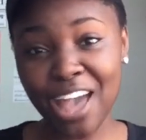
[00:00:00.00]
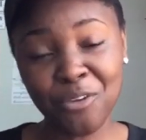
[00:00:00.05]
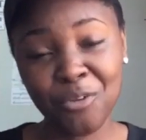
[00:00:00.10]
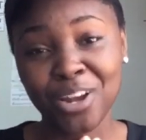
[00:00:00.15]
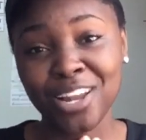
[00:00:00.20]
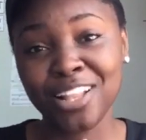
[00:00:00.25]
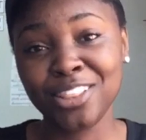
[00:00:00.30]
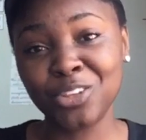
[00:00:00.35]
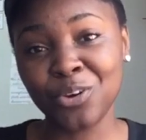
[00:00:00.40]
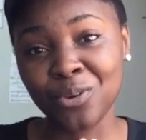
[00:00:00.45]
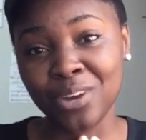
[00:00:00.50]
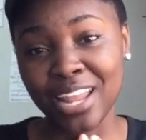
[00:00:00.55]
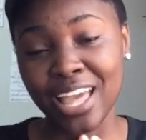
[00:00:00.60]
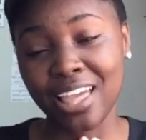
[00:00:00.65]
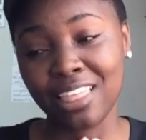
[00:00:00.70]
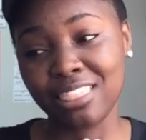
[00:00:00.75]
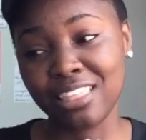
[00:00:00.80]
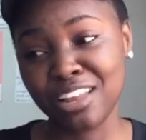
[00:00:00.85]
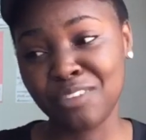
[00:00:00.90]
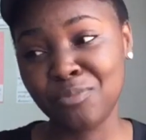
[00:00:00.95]
really don't
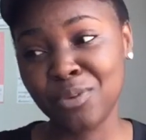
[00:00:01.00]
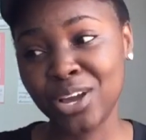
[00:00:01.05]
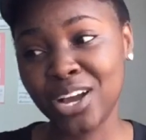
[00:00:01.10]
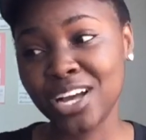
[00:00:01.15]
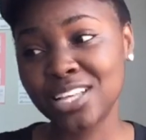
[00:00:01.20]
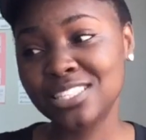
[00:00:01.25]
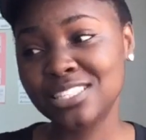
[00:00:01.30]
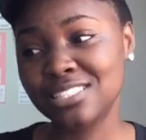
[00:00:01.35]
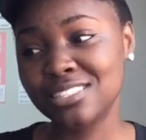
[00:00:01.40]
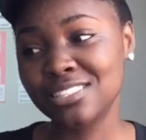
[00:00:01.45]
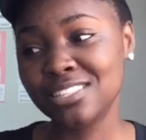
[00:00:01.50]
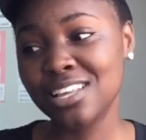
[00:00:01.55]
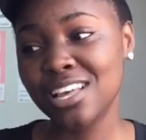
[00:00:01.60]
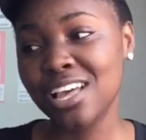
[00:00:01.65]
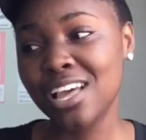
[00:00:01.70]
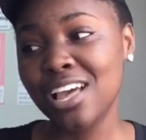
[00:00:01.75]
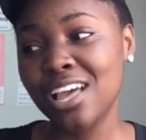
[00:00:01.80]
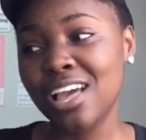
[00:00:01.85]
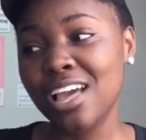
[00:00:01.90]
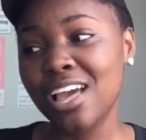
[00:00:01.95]
like that, because
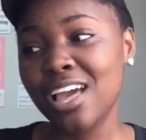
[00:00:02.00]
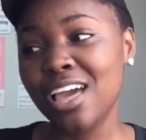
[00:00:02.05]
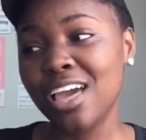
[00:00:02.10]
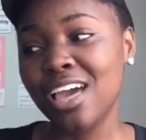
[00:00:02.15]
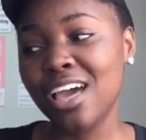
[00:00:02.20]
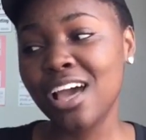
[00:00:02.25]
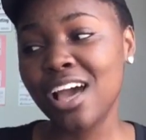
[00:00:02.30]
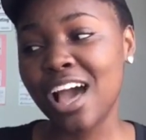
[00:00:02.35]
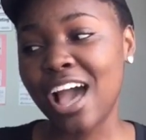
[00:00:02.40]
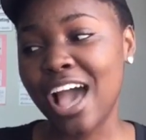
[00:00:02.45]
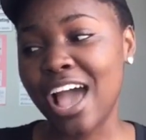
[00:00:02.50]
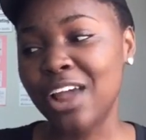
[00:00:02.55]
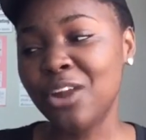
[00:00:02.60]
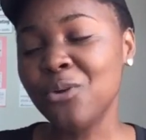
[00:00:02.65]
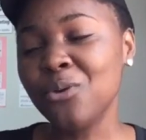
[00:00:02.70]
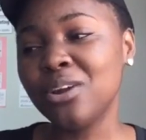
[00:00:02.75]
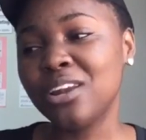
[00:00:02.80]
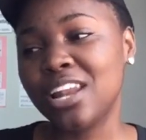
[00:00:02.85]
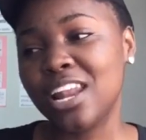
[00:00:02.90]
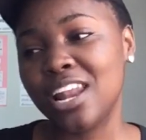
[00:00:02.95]
I
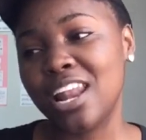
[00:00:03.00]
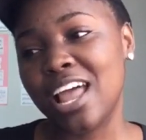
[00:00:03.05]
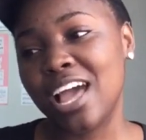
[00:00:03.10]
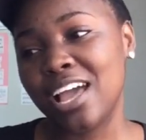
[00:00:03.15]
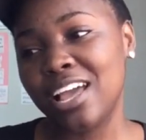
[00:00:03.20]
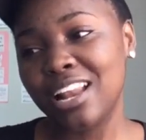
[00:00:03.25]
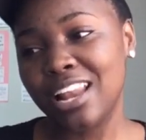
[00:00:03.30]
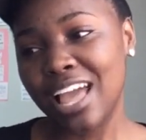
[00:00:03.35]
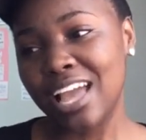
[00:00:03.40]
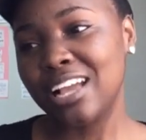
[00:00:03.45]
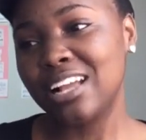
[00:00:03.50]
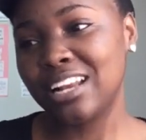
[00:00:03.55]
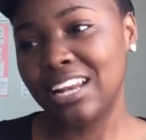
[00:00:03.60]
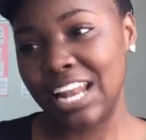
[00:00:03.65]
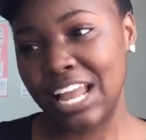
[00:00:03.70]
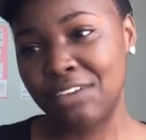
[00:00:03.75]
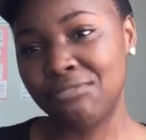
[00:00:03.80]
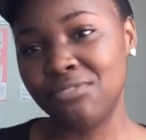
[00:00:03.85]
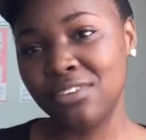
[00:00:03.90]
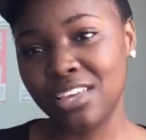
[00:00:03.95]
don't like
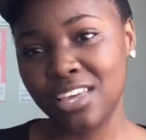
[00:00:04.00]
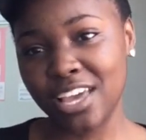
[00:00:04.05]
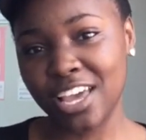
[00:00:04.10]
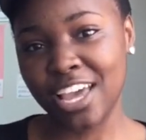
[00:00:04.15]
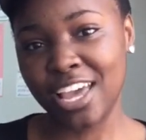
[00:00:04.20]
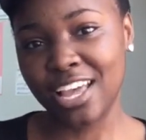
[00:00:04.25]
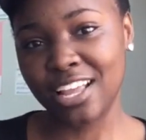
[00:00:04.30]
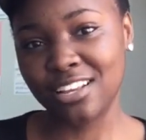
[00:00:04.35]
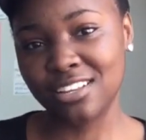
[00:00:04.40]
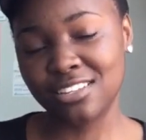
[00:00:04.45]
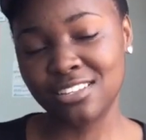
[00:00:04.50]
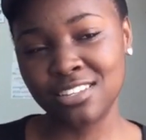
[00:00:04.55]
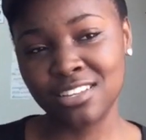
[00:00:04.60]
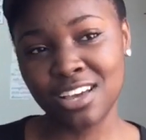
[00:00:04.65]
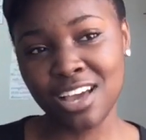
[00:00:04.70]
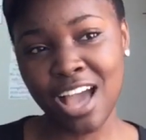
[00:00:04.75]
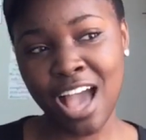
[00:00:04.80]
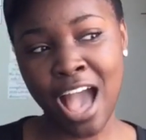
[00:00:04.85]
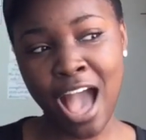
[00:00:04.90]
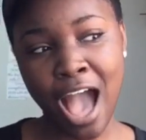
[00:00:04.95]
laughing at
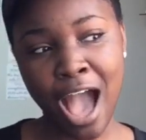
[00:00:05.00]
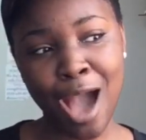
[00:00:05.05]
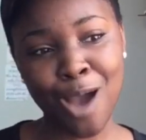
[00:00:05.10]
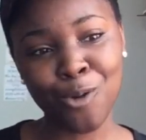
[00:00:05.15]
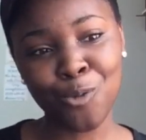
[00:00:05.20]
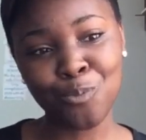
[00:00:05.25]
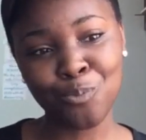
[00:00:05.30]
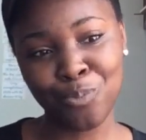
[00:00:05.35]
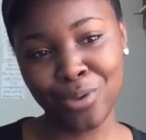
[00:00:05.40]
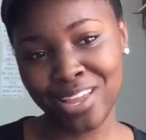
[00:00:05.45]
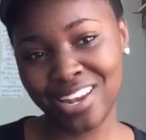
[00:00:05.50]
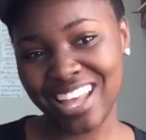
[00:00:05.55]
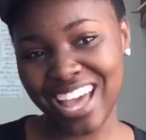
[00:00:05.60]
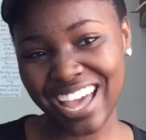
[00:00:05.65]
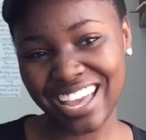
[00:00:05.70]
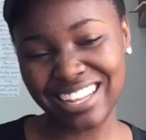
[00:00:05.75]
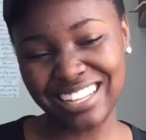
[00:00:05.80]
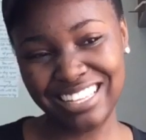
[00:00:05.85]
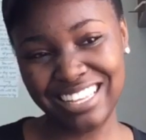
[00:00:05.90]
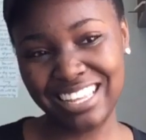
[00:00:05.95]
how bad
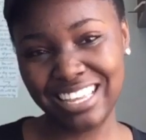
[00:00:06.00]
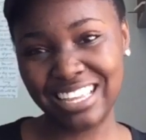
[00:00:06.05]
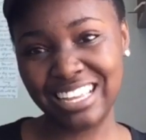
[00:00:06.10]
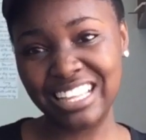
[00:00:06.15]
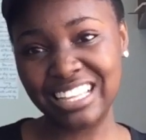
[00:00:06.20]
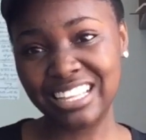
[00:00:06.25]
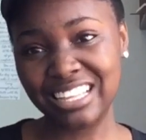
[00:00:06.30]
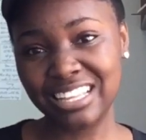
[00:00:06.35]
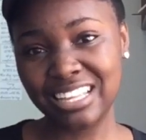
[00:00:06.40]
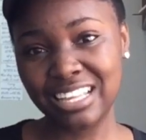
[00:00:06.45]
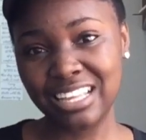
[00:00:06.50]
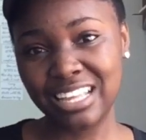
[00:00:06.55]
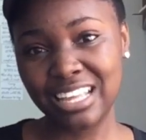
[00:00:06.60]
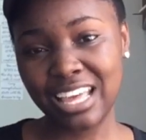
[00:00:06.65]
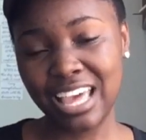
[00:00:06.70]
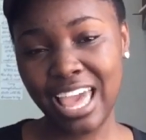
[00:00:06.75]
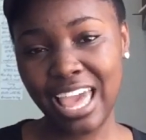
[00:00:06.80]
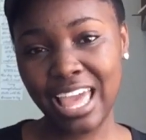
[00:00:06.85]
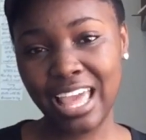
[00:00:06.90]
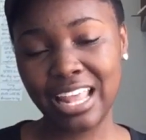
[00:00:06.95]
I did,
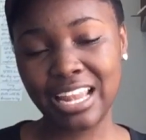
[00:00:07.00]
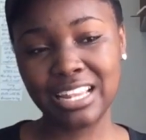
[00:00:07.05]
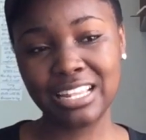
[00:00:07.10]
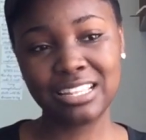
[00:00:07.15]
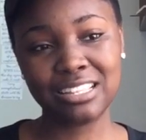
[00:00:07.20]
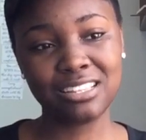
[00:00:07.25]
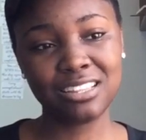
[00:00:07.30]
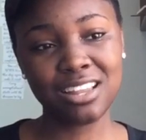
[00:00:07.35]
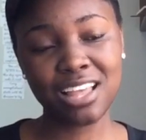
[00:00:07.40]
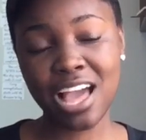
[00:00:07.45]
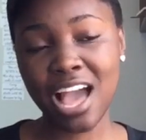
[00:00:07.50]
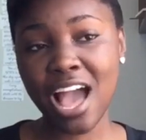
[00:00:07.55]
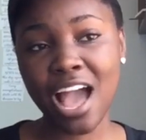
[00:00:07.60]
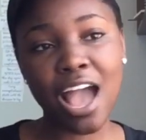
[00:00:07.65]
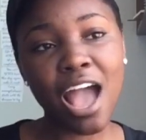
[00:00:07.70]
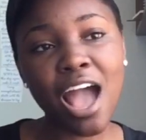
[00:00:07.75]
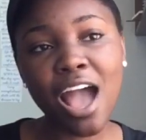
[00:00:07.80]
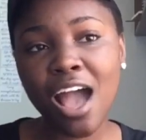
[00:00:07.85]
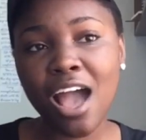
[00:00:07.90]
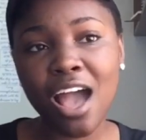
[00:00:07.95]
and
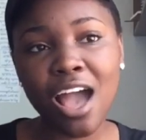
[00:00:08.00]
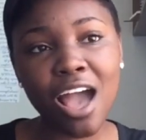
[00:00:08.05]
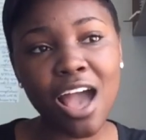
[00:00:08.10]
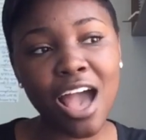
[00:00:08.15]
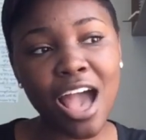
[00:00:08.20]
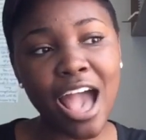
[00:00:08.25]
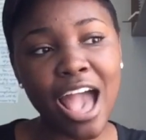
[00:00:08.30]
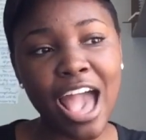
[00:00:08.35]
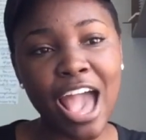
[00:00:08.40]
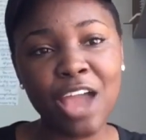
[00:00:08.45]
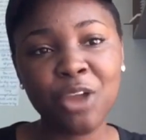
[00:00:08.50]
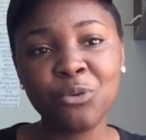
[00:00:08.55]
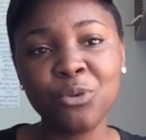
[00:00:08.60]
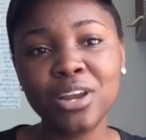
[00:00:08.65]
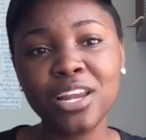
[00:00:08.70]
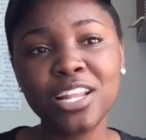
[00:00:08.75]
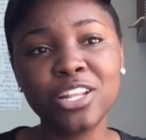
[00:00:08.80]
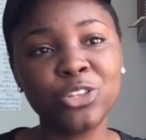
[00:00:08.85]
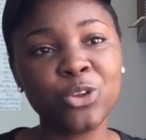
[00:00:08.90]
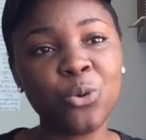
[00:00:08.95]
I
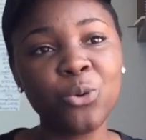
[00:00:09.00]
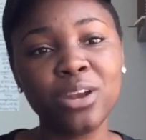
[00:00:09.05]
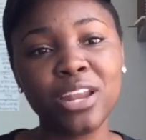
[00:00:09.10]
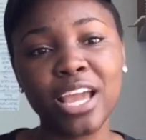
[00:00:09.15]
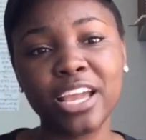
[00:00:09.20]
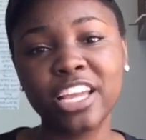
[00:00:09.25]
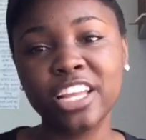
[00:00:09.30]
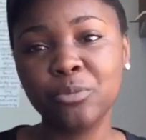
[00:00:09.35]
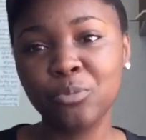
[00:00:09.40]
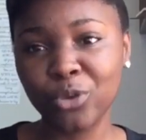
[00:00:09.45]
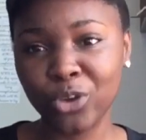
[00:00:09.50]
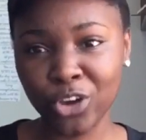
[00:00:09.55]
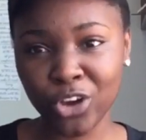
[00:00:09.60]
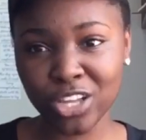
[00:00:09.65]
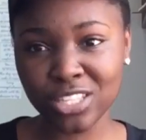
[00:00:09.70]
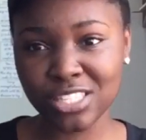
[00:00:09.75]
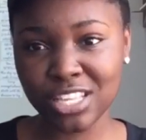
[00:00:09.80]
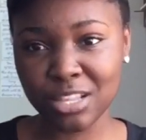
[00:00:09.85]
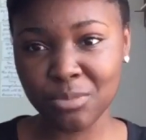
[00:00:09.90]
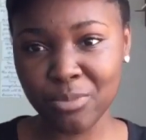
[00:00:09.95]
really don't like it,
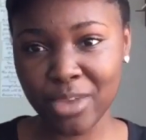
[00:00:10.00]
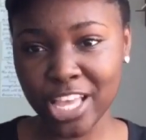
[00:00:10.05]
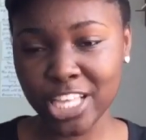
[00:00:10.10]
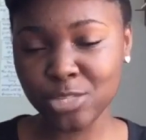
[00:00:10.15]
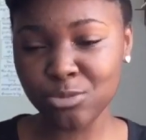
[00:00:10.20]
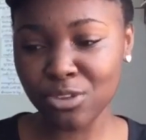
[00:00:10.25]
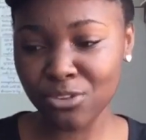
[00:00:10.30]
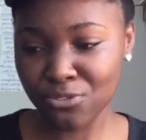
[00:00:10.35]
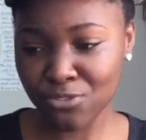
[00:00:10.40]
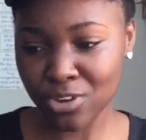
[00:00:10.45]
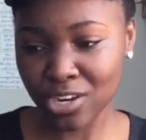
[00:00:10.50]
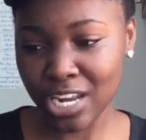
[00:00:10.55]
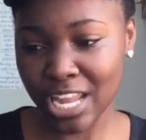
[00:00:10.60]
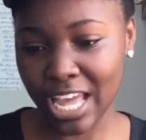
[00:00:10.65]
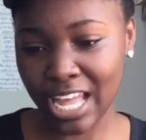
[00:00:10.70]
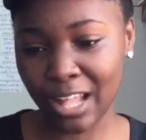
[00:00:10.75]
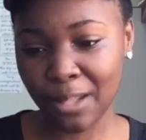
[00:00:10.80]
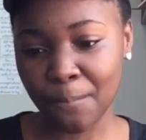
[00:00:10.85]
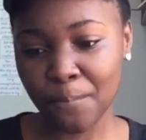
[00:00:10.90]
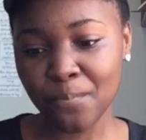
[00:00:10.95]
because it makes me feel
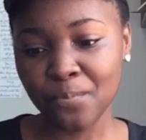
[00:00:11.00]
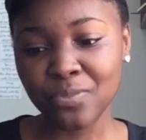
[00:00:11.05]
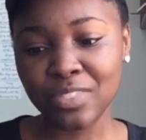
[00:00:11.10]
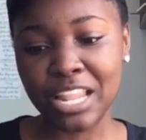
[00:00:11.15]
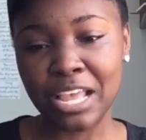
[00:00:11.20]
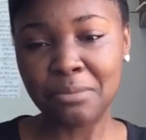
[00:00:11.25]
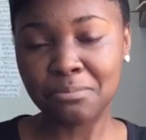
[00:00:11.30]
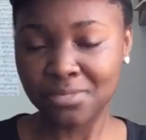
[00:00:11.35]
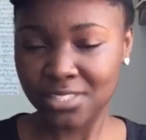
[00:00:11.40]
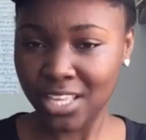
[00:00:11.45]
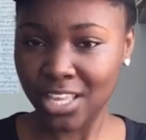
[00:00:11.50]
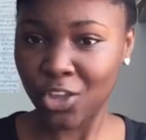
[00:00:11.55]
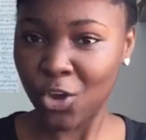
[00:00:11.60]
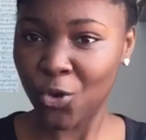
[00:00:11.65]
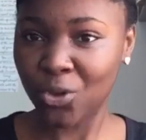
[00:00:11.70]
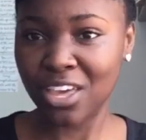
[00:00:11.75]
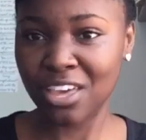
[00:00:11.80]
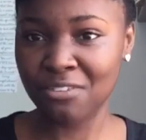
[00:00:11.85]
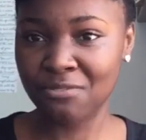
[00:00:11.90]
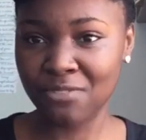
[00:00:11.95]
like I'm saying,
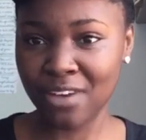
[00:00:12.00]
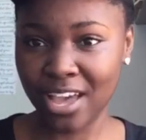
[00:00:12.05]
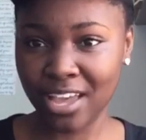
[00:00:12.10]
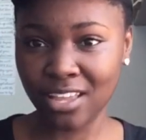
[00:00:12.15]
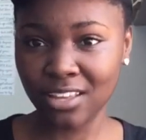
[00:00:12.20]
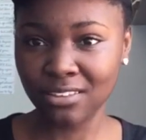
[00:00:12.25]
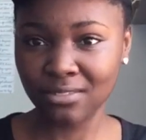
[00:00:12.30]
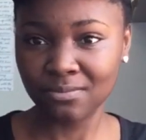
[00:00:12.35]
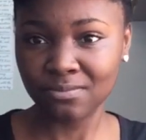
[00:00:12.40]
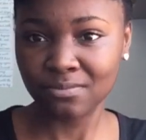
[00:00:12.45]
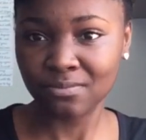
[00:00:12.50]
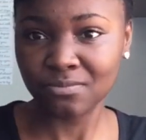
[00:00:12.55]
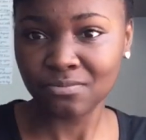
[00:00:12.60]
okay, fine,